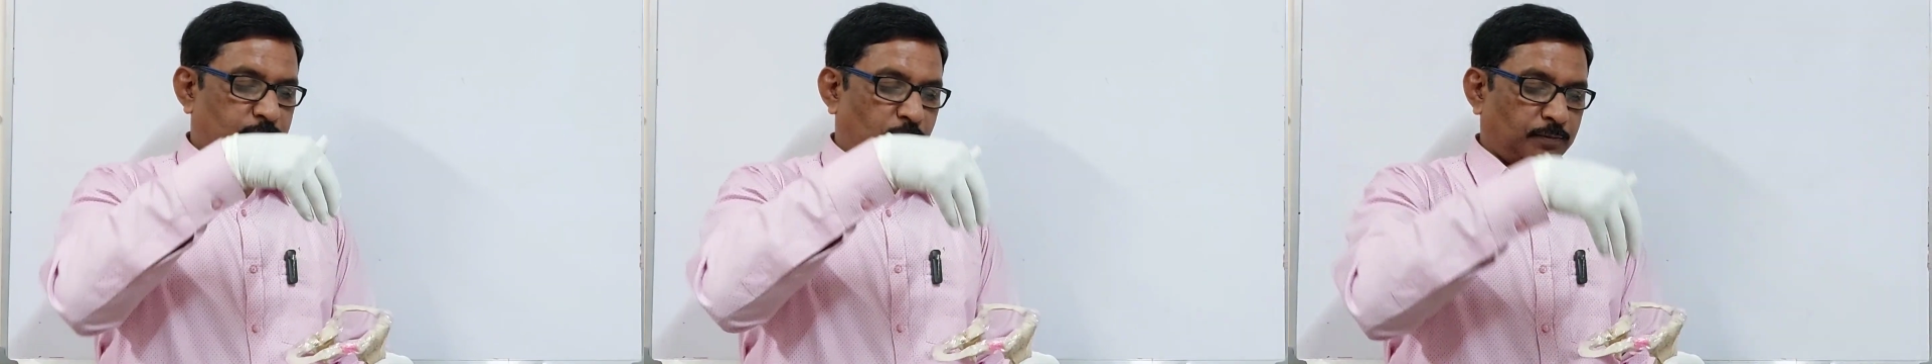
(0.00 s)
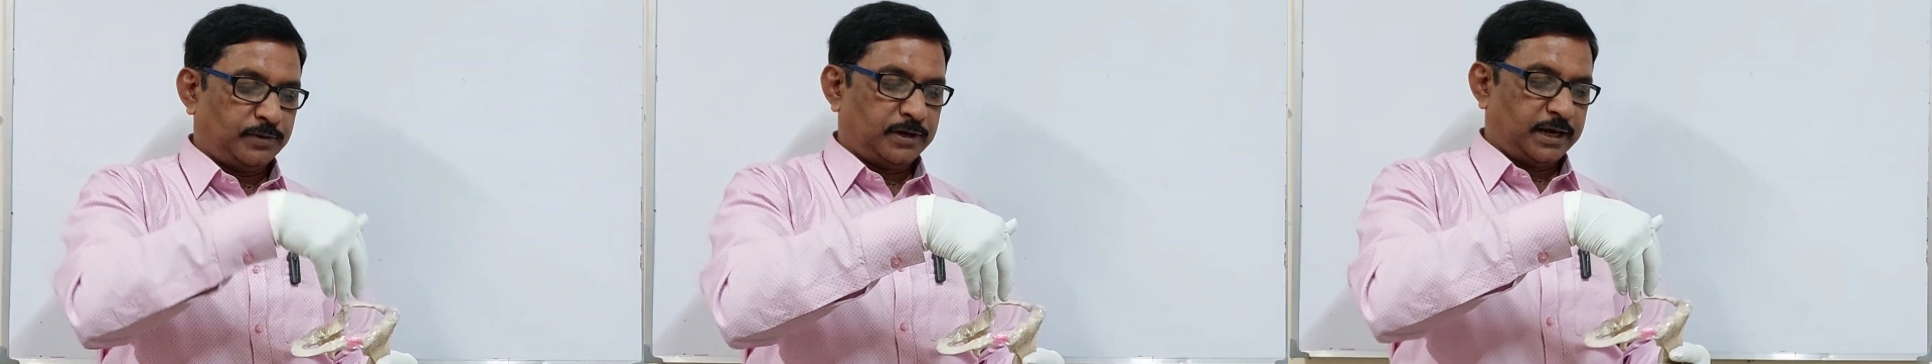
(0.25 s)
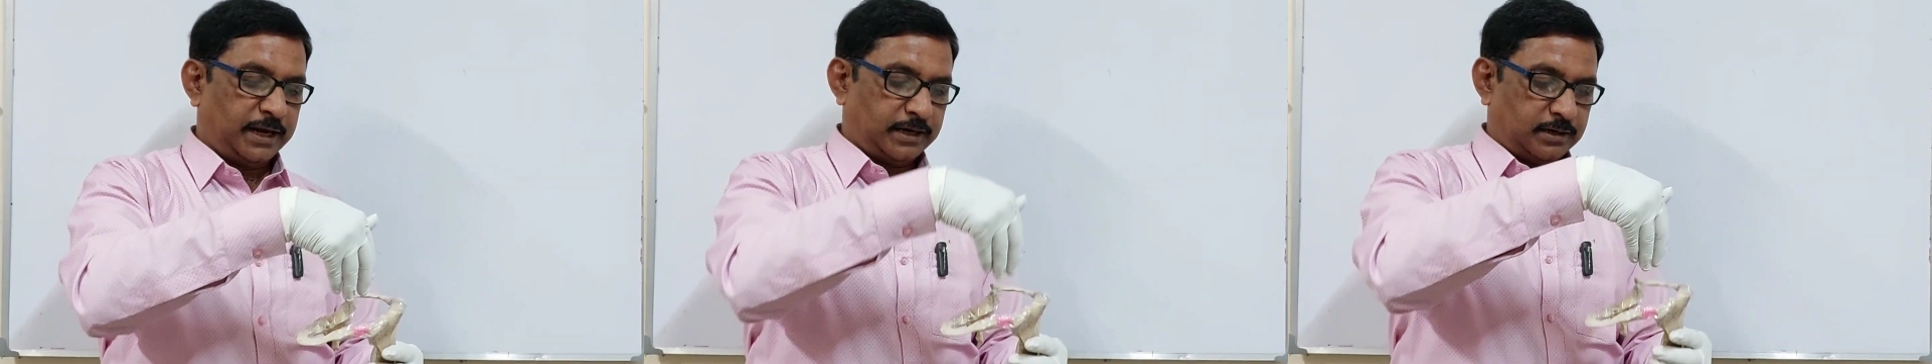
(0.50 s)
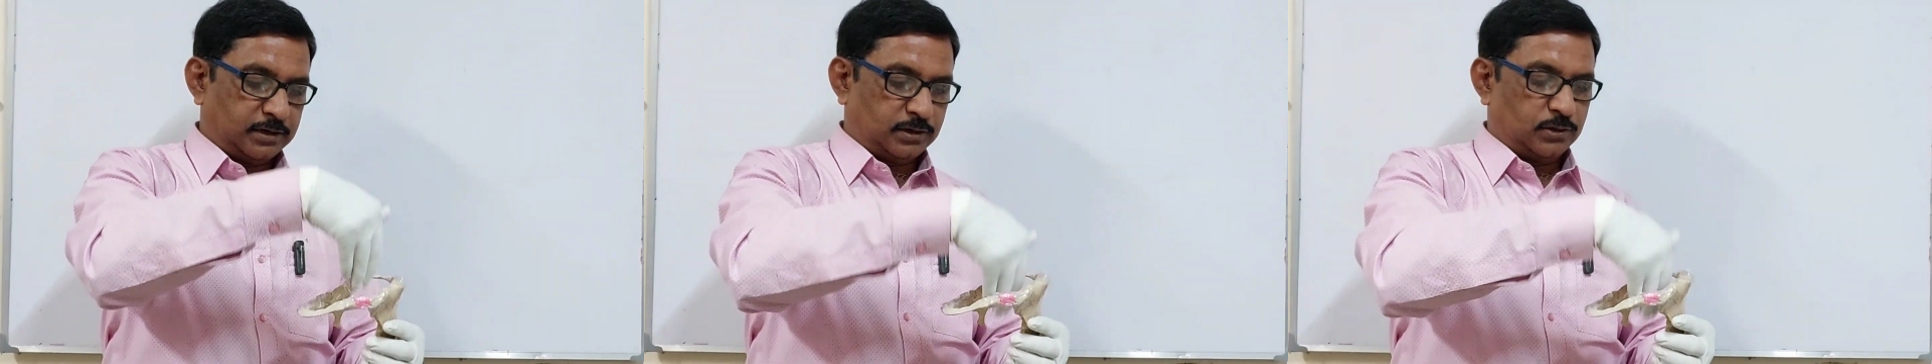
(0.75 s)
from the
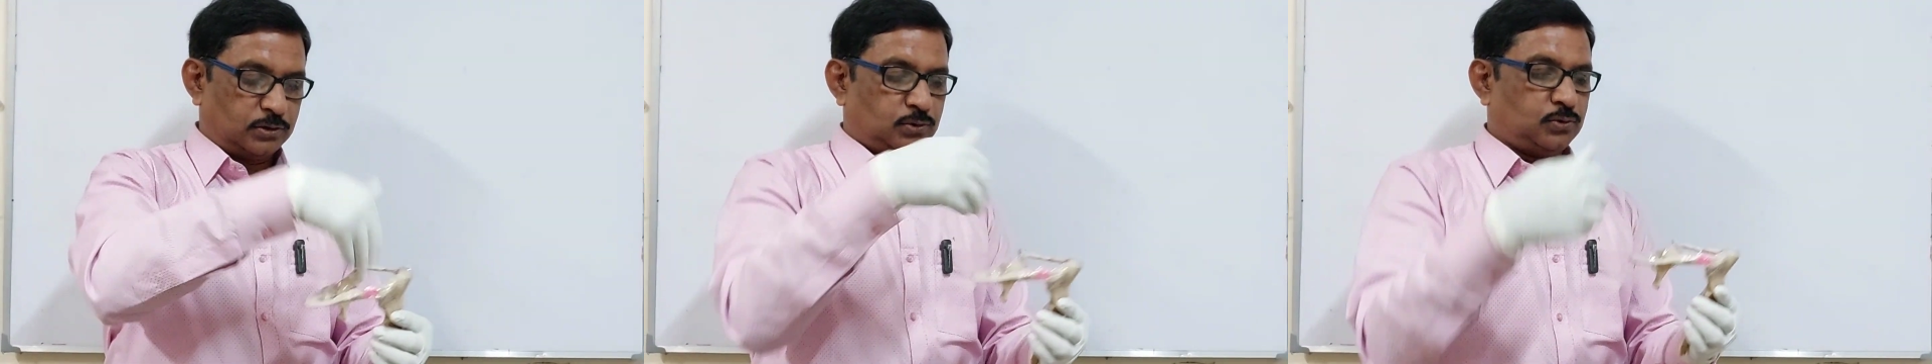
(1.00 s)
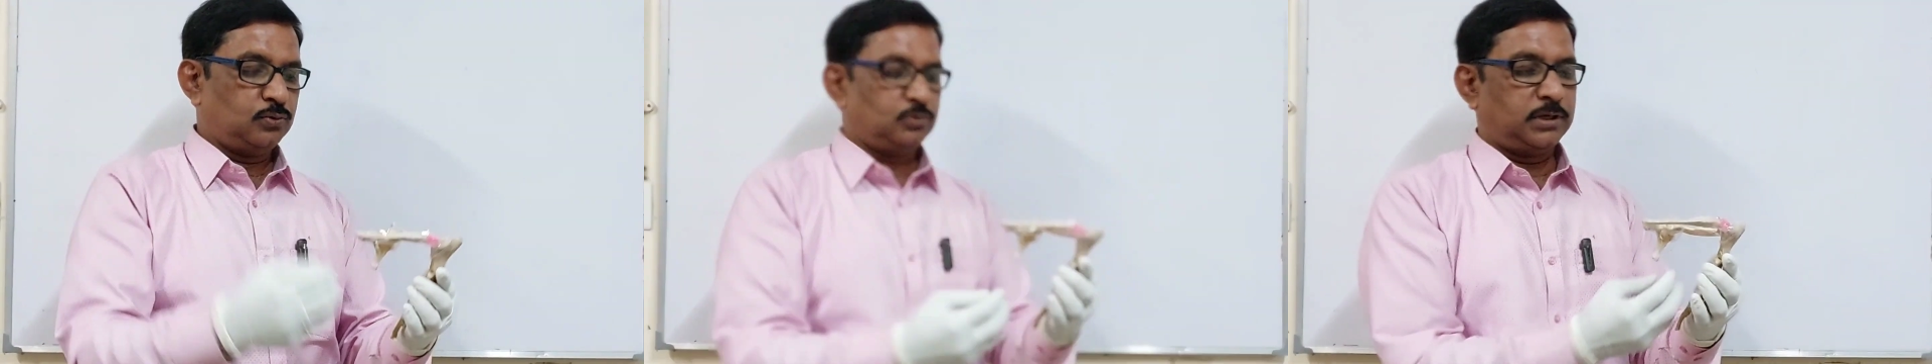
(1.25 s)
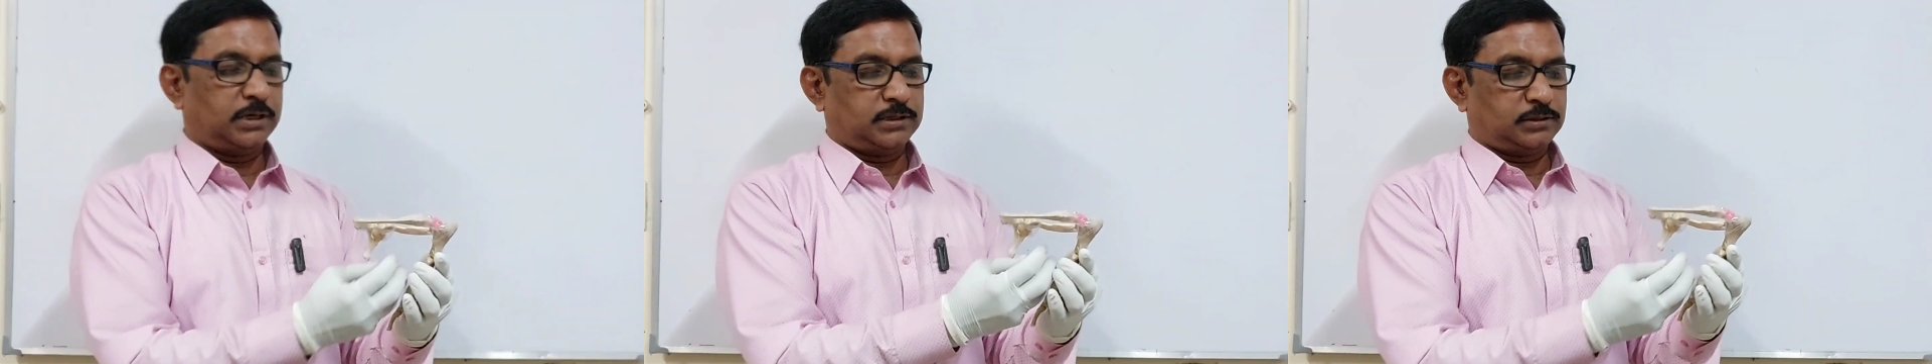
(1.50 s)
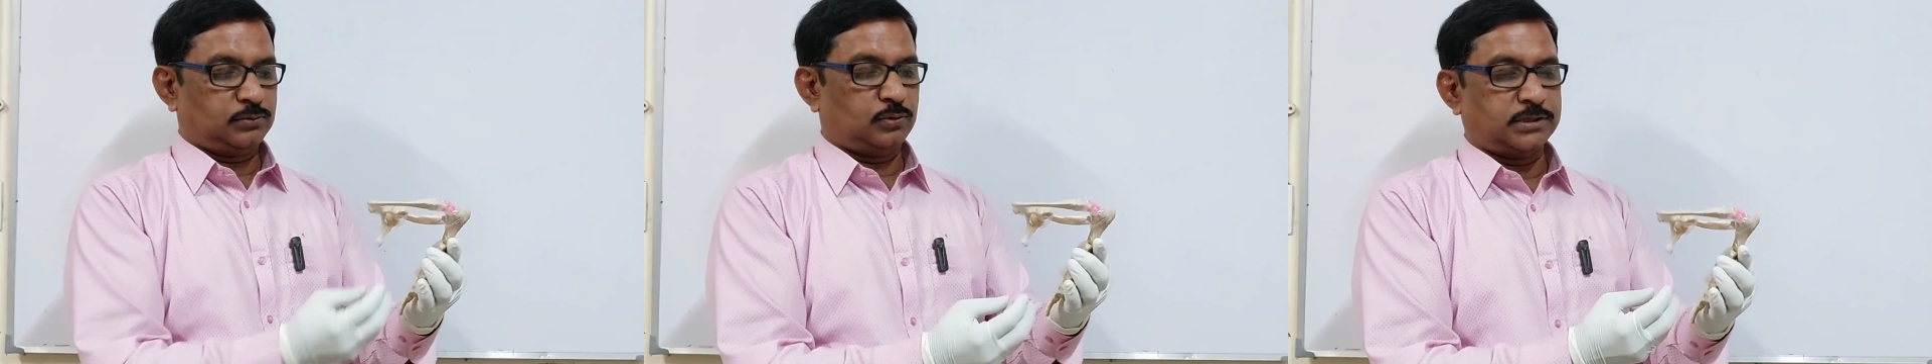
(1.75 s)
neck to
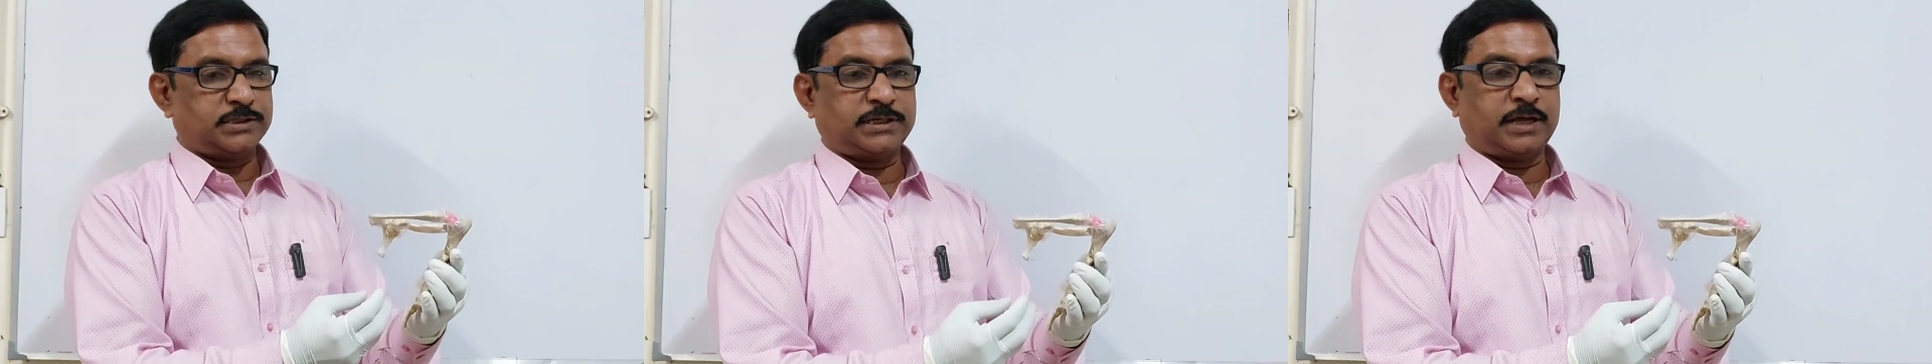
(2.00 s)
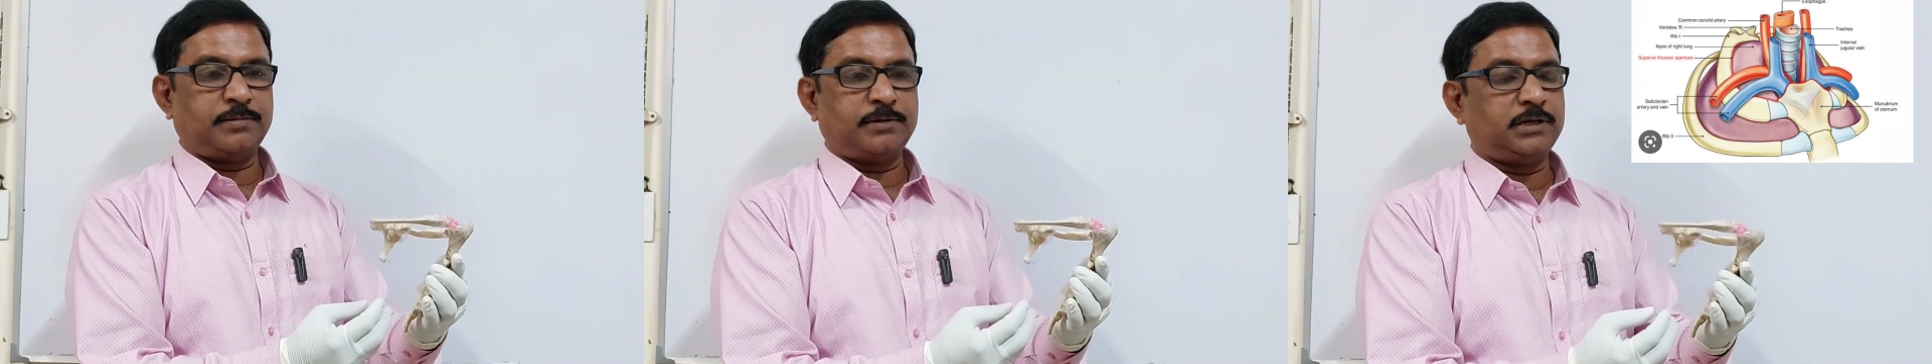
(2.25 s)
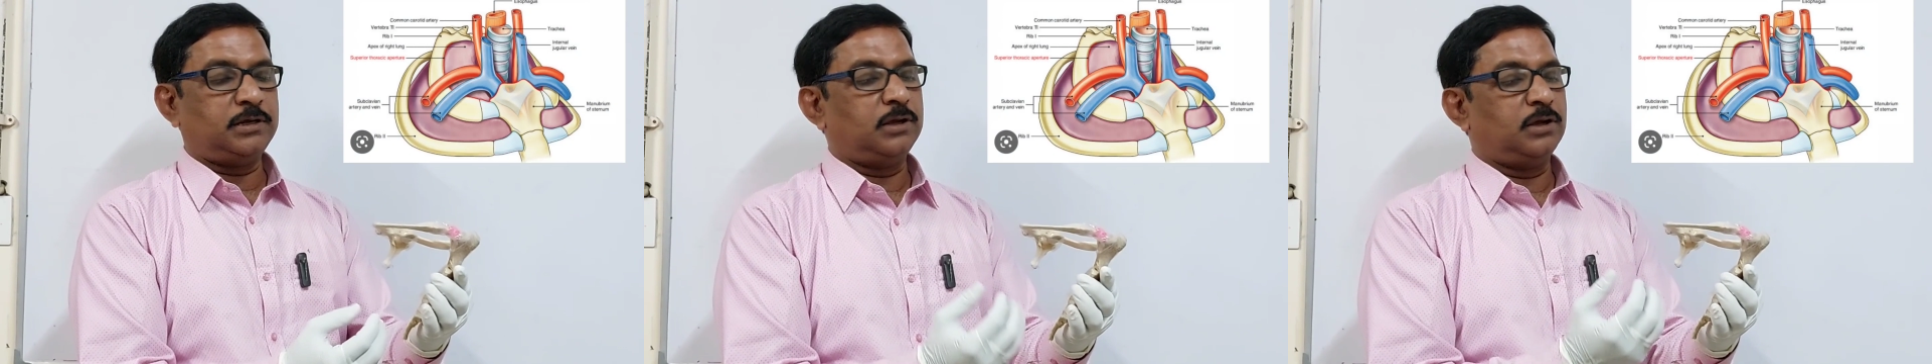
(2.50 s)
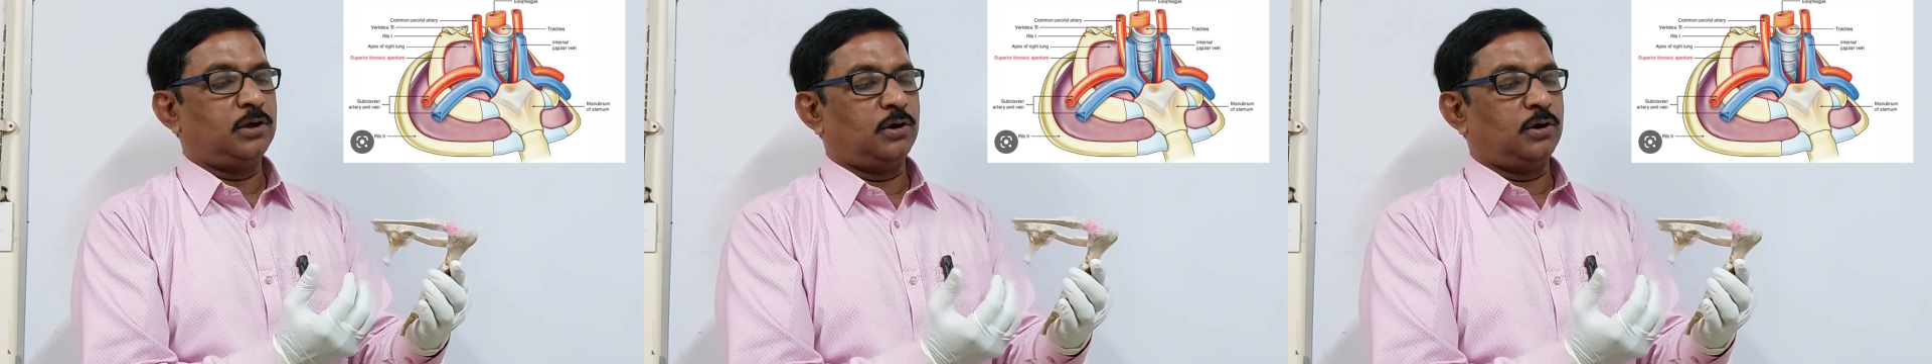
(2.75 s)
the thoracic cavity,